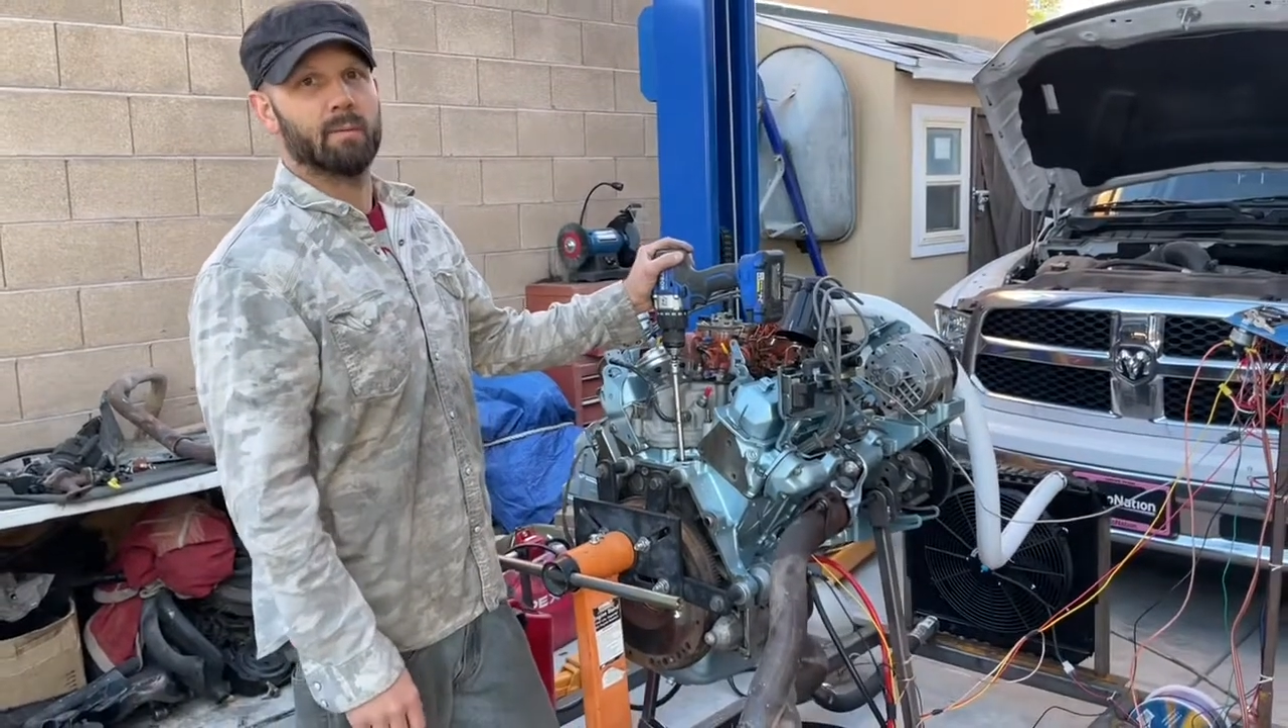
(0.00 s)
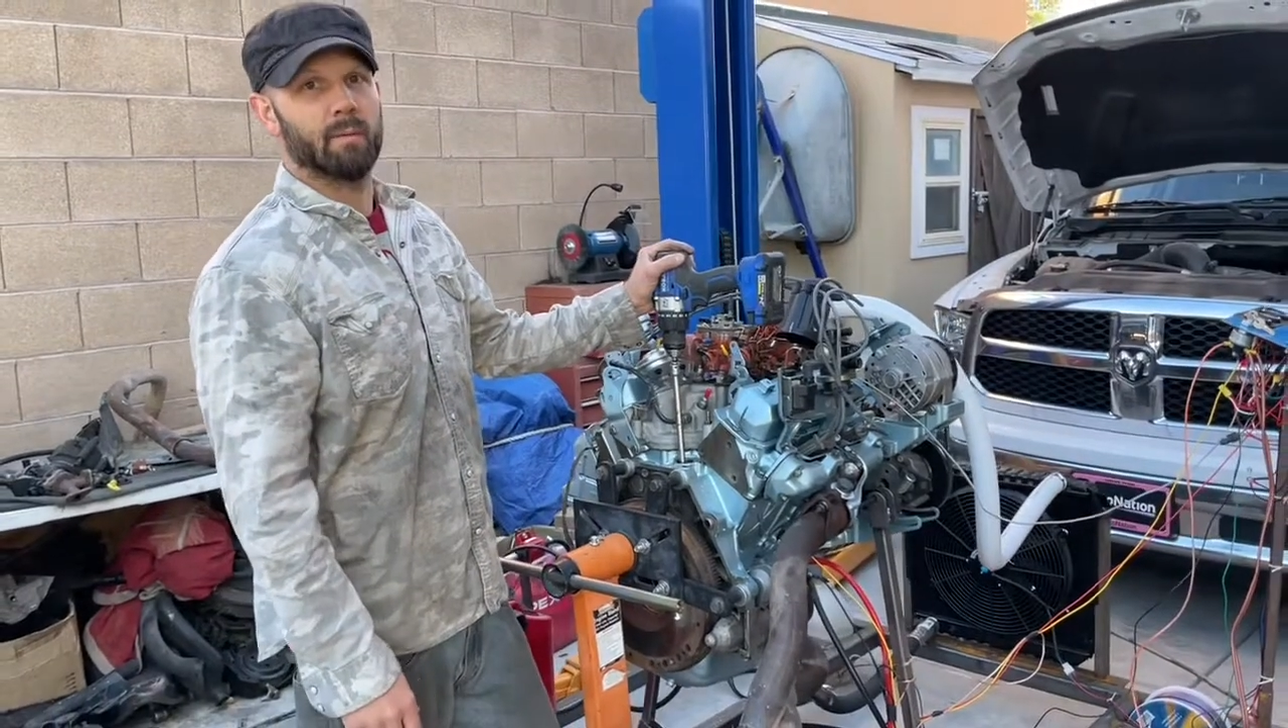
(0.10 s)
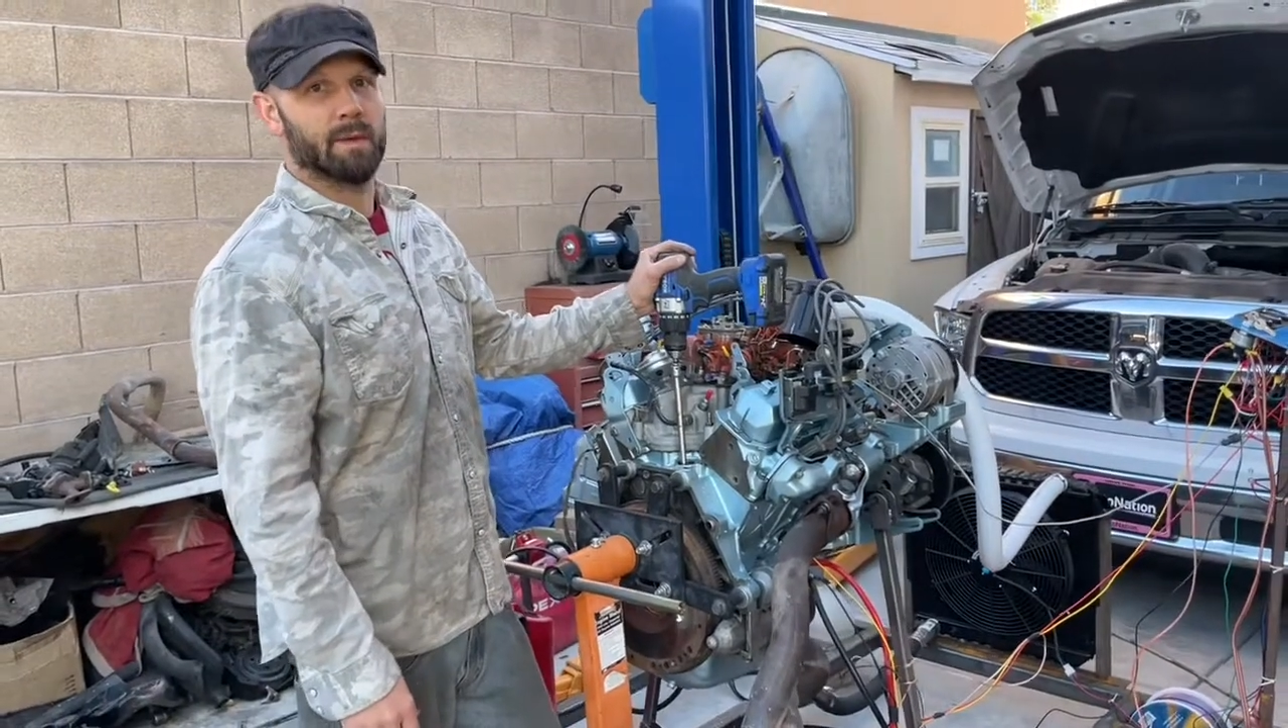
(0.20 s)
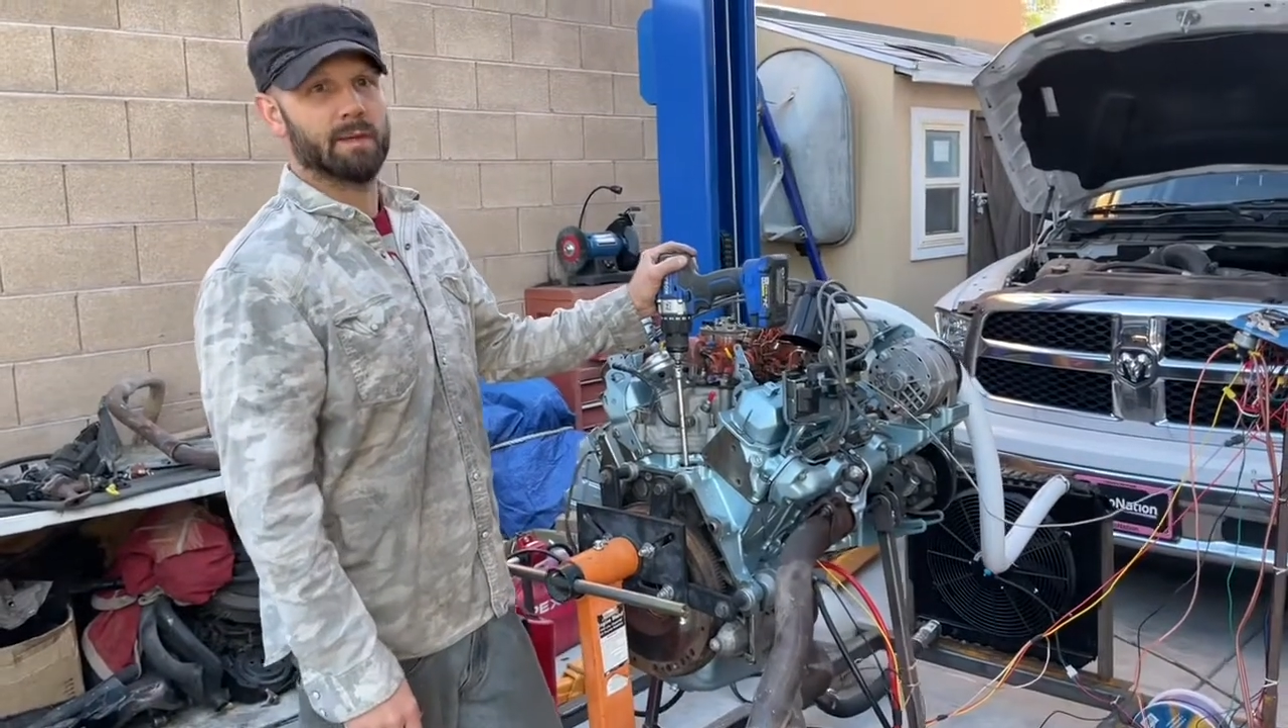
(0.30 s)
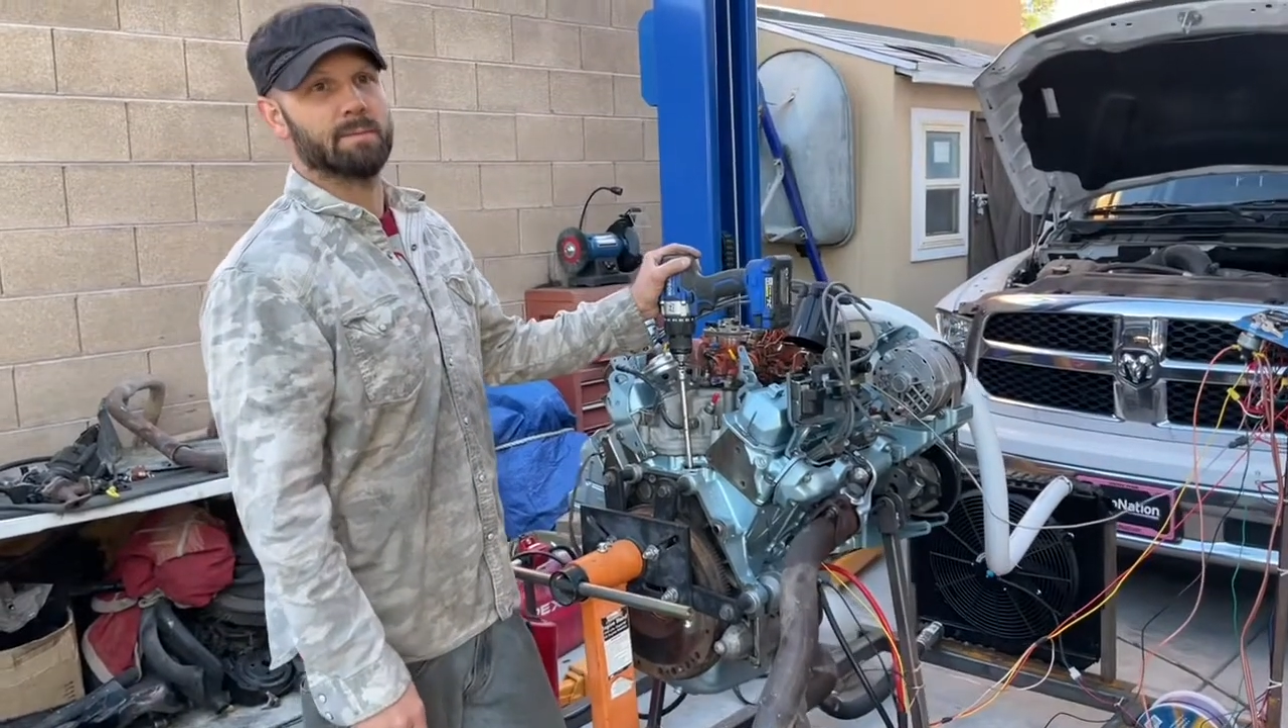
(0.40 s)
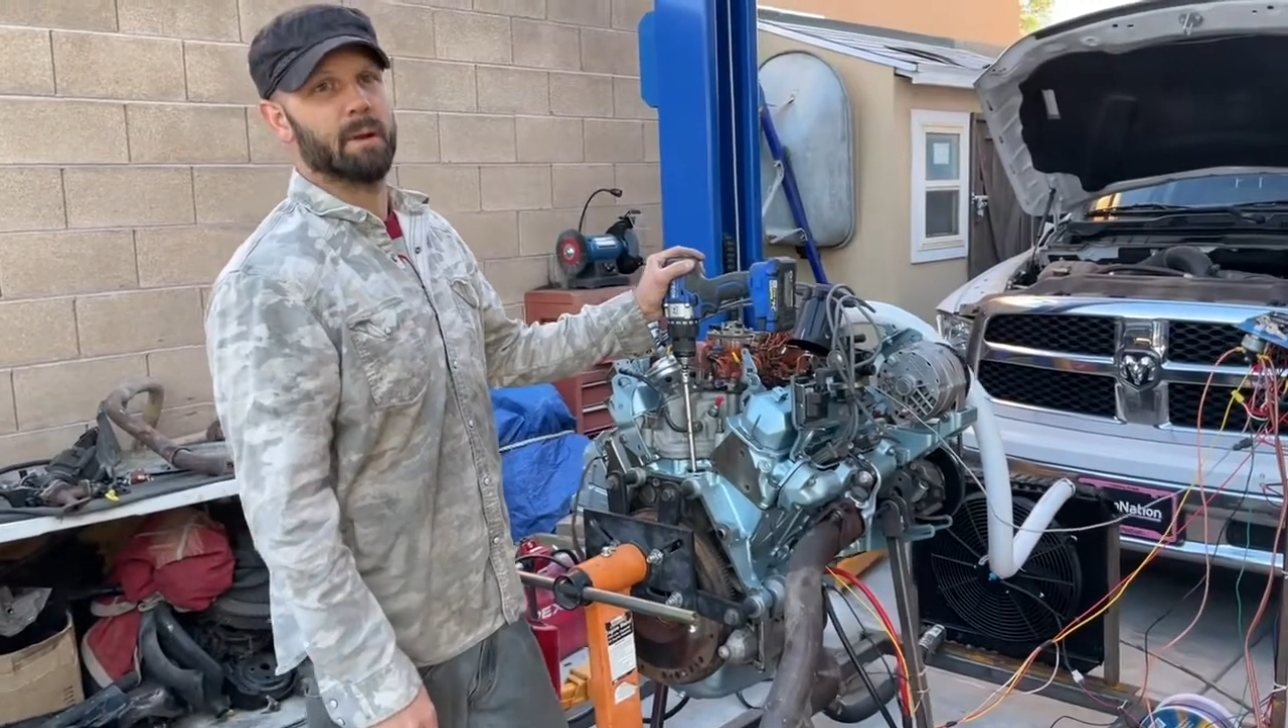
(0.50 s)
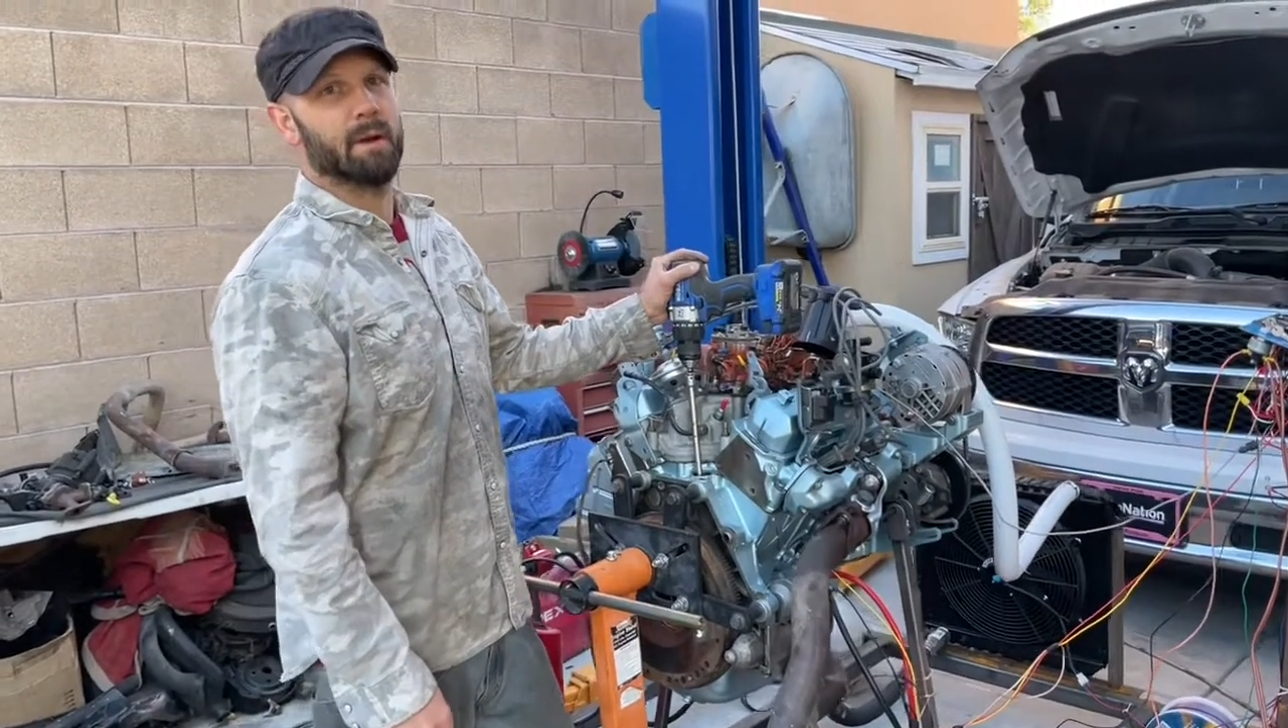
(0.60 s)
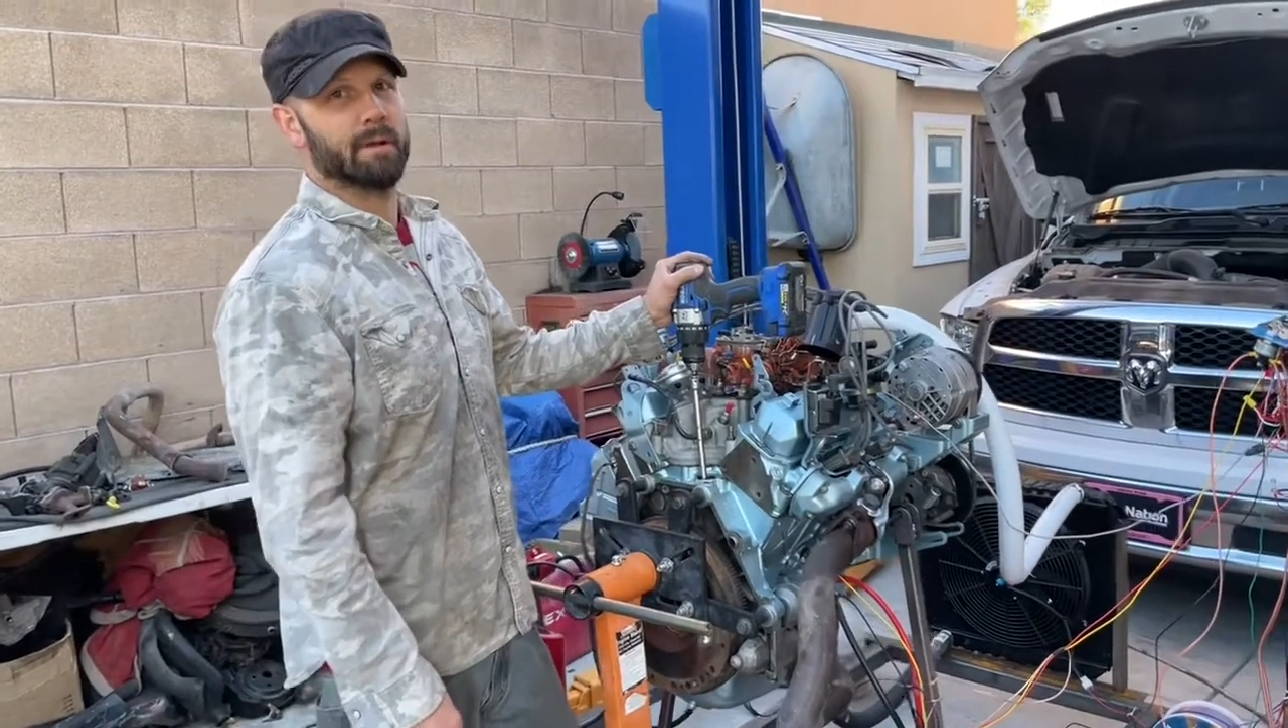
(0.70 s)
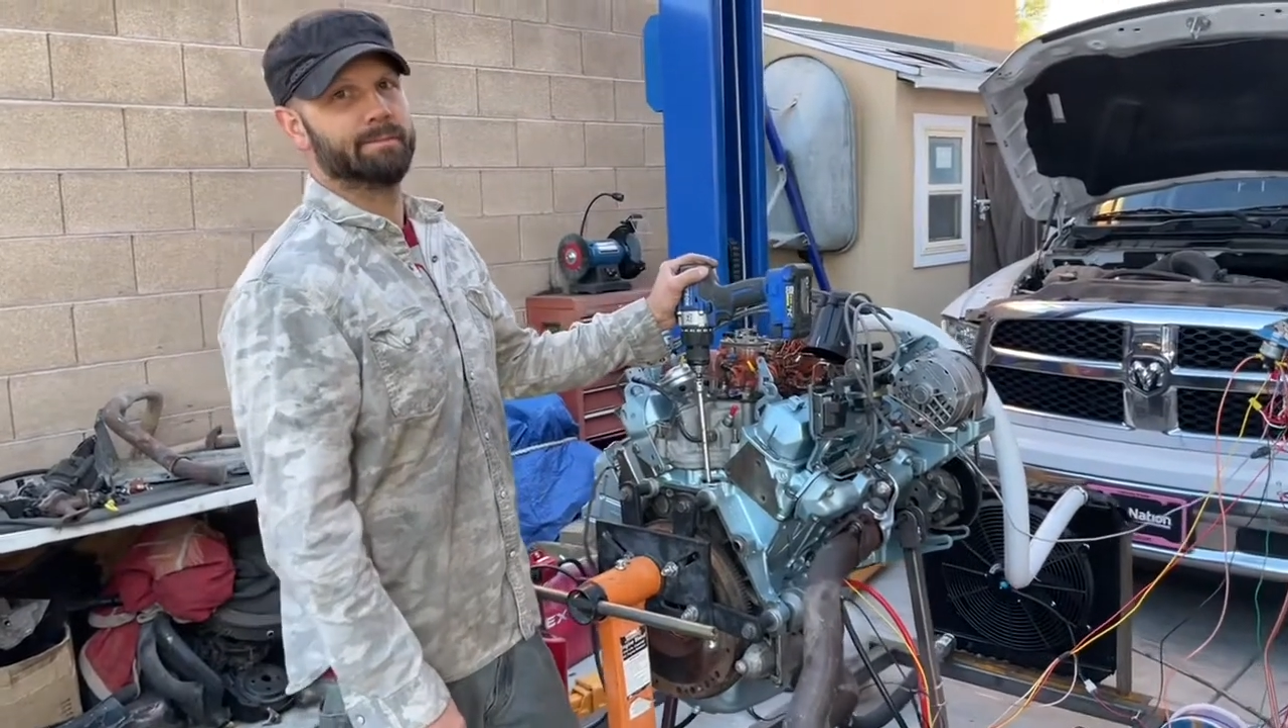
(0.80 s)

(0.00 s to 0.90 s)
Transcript: without spark.